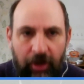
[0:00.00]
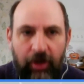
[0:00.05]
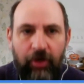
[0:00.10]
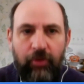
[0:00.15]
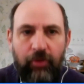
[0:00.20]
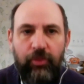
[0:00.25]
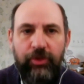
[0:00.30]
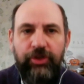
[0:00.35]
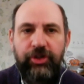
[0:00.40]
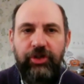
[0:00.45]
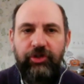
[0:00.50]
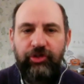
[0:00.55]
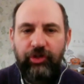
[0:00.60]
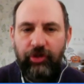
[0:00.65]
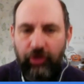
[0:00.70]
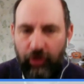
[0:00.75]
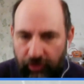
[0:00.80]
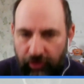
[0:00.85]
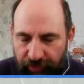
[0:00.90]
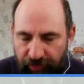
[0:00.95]
which is a
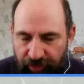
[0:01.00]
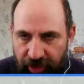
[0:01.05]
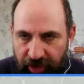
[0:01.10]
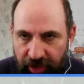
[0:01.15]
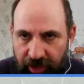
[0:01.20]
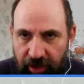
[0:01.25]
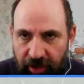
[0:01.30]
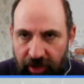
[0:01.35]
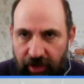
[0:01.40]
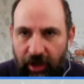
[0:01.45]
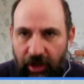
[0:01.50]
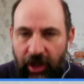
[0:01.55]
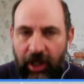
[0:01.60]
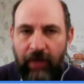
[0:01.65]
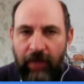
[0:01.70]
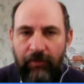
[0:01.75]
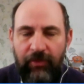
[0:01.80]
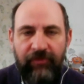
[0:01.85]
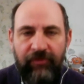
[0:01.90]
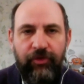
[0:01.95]
good thing
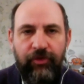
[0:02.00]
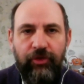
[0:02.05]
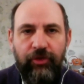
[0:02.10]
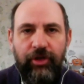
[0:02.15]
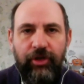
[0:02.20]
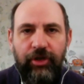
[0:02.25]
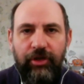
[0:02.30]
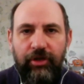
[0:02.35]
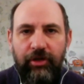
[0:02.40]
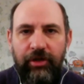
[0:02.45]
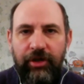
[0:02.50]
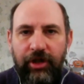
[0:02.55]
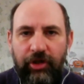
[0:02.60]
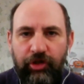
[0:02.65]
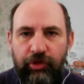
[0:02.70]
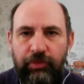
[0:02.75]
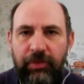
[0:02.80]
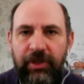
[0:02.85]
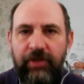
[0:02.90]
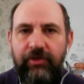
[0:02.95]
if you're not an
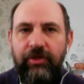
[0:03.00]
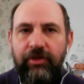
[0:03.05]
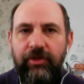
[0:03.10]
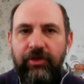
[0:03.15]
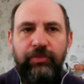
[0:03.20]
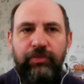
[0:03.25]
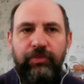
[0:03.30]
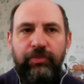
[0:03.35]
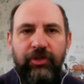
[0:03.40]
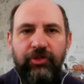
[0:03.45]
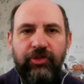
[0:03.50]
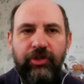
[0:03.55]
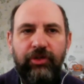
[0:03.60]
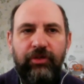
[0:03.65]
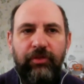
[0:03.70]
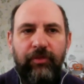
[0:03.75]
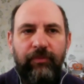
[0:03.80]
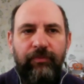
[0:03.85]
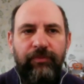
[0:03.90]
experienced person.